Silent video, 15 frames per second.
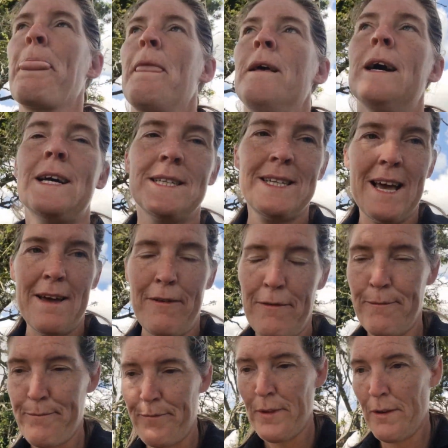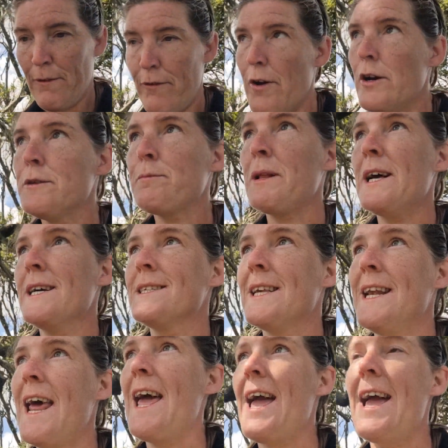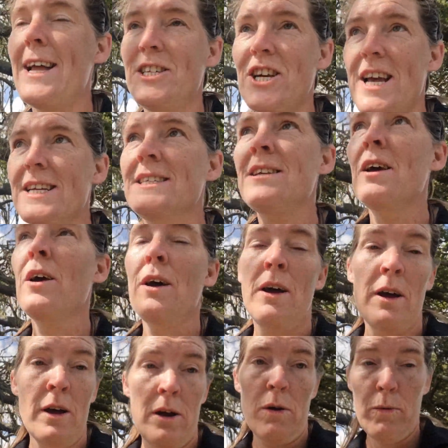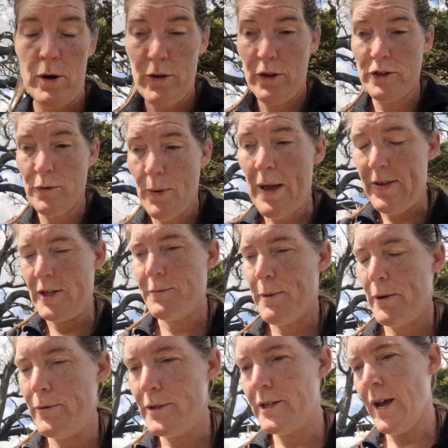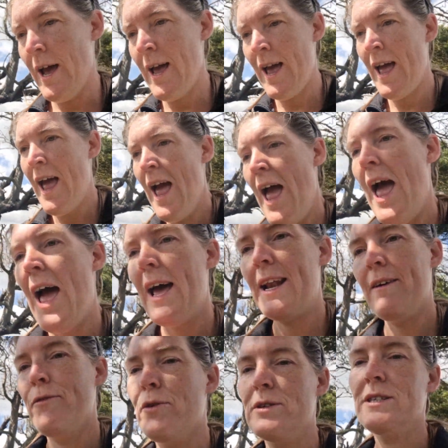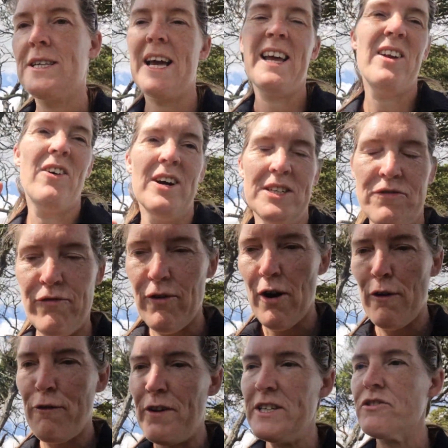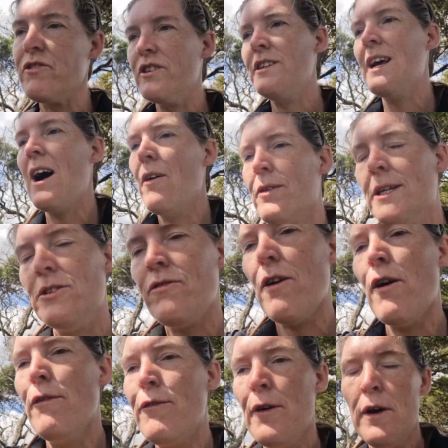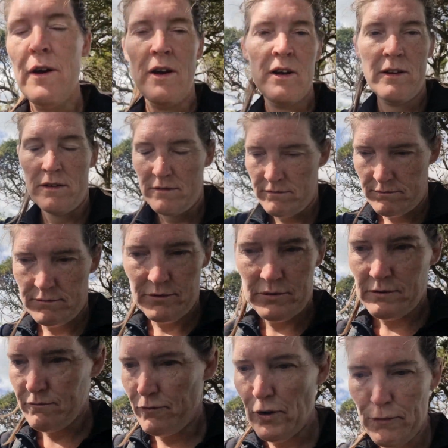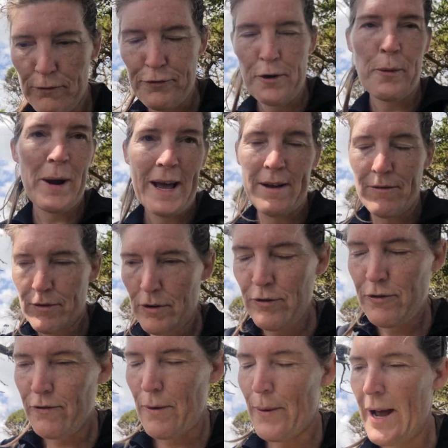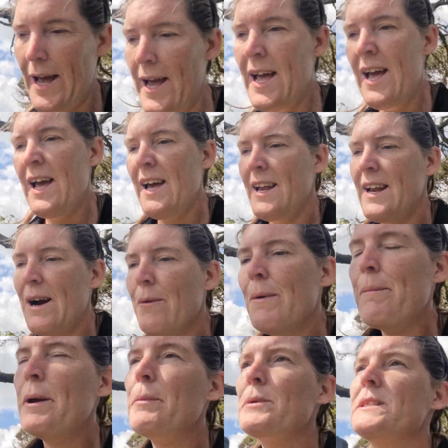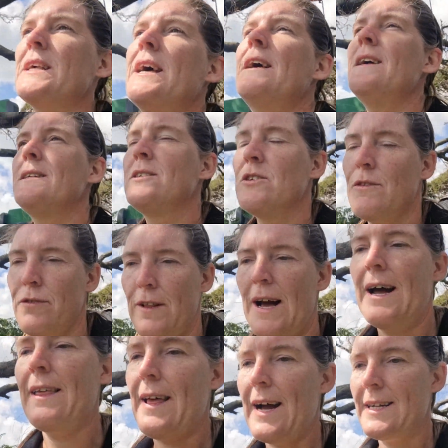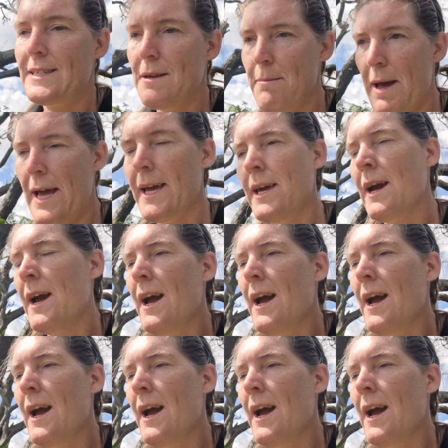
like I say, first place in ages where there's a Wetherspoons, and everyone's saying, oh, it's rough, it's run down, it's rough, run through it. Now when people say stuff like that to me,